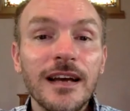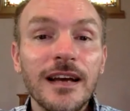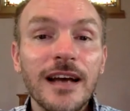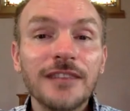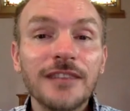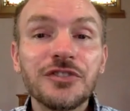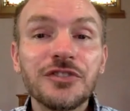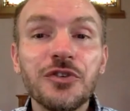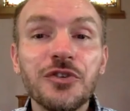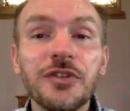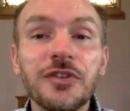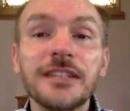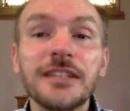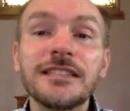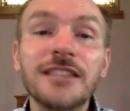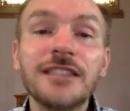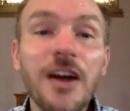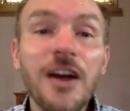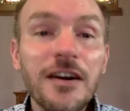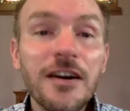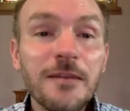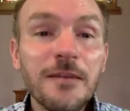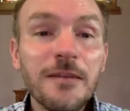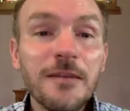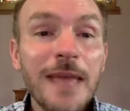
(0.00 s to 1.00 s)
And so they
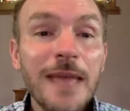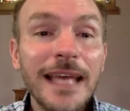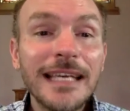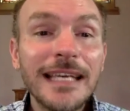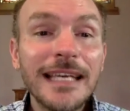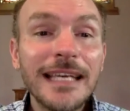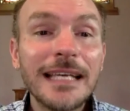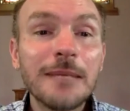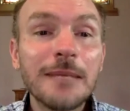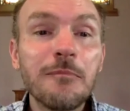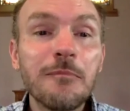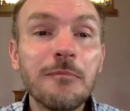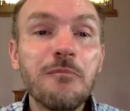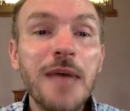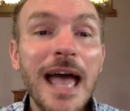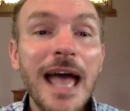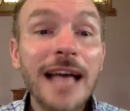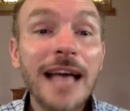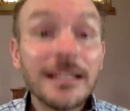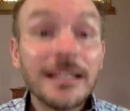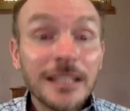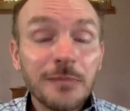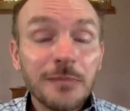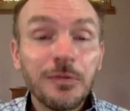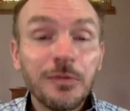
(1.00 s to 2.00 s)
started making
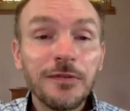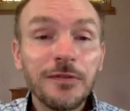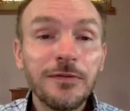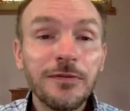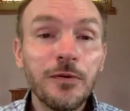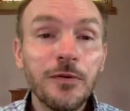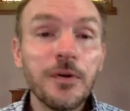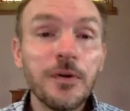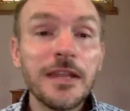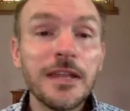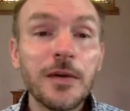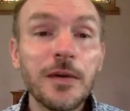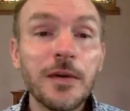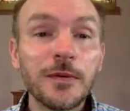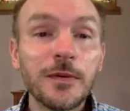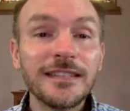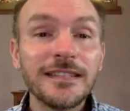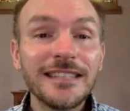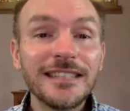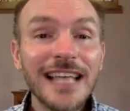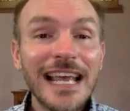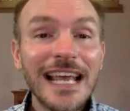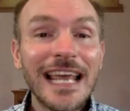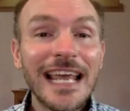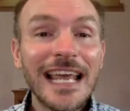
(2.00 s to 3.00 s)
bets before they were
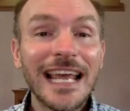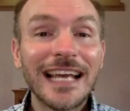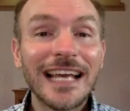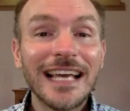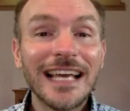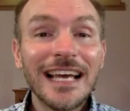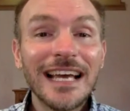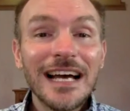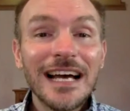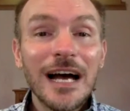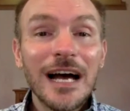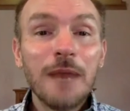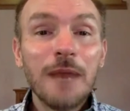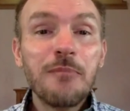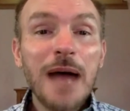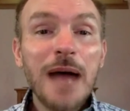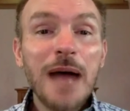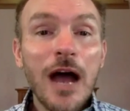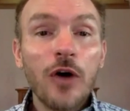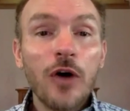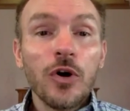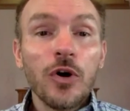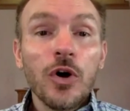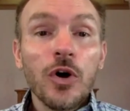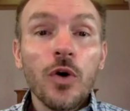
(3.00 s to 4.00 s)
singing
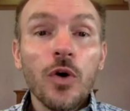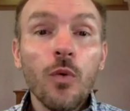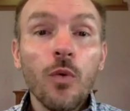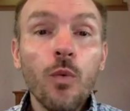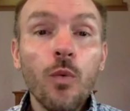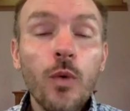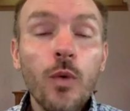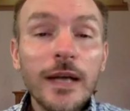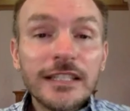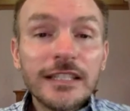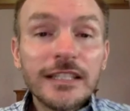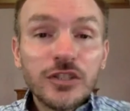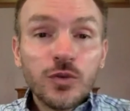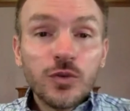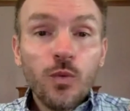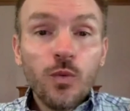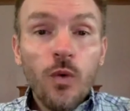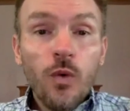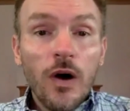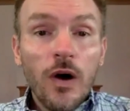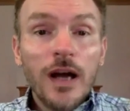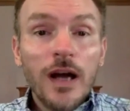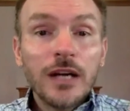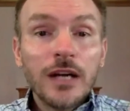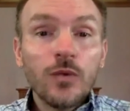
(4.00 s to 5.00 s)
about which
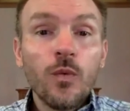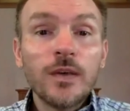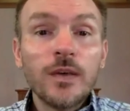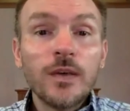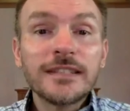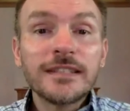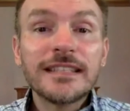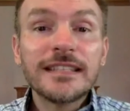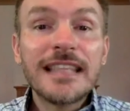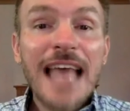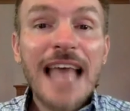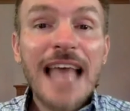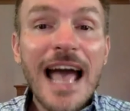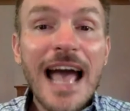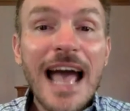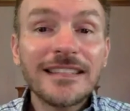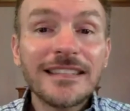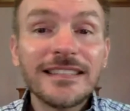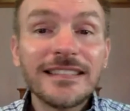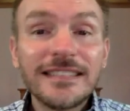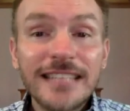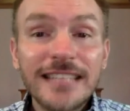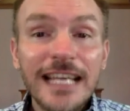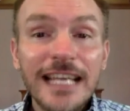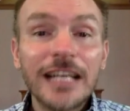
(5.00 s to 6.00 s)
one was that
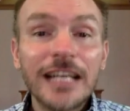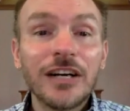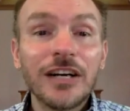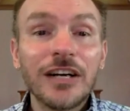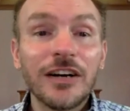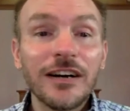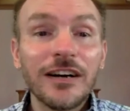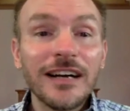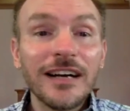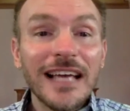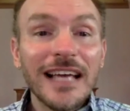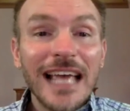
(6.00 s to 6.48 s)
singer.